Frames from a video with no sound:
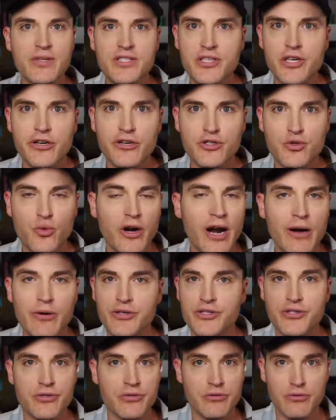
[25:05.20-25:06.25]
was years where I
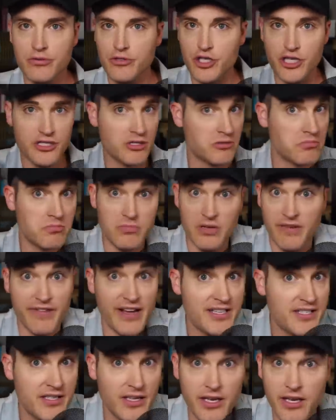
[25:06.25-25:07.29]
was just
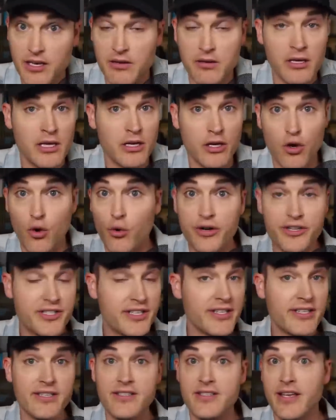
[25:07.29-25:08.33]
investing in
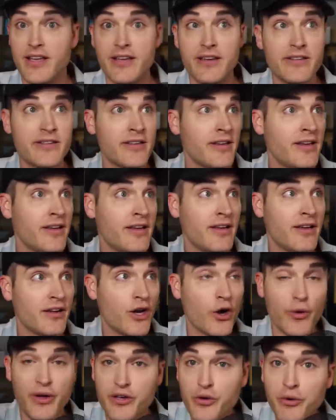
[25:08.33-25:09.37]
courses and
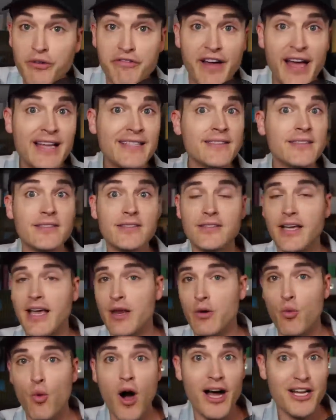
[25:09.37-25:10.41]
going to events
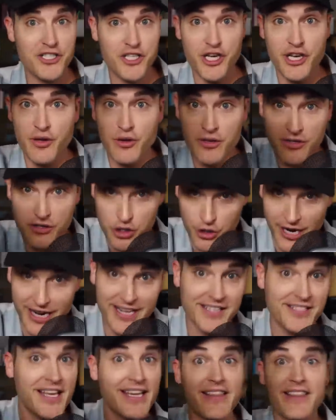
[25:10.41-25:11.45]
and watching
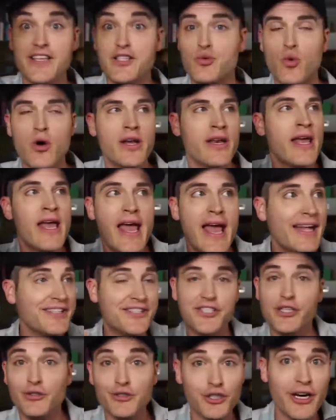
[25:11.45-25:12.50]
trainings like this one and
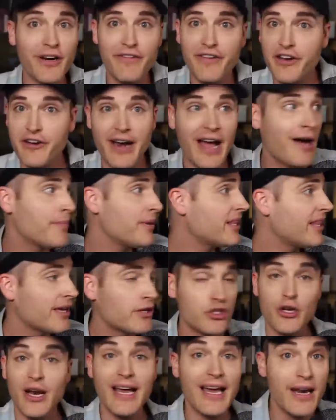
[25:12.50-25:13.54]
still trying to figure it out, being
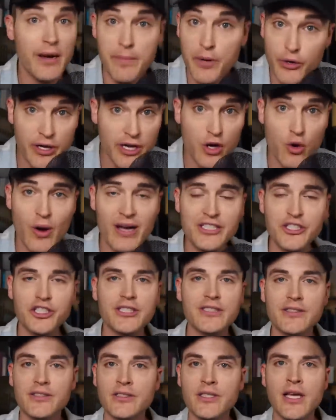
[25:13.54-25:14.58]
like, dude, I got a million
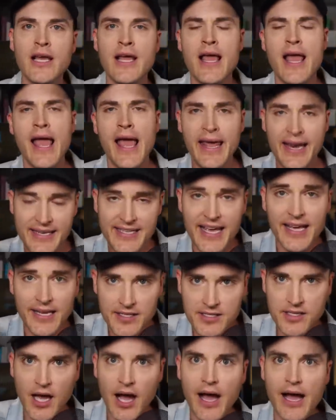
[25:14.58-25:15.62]
questions. And it
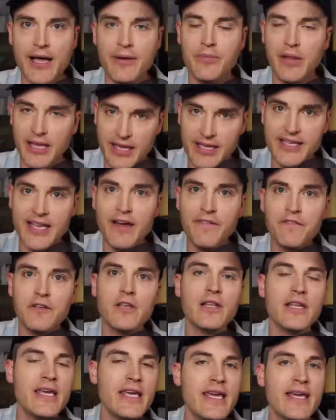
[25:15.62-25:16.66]
takes time. Like it
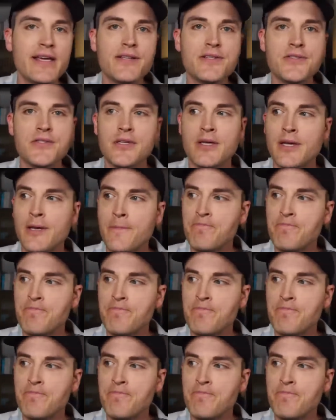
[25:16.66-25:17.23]
definitely is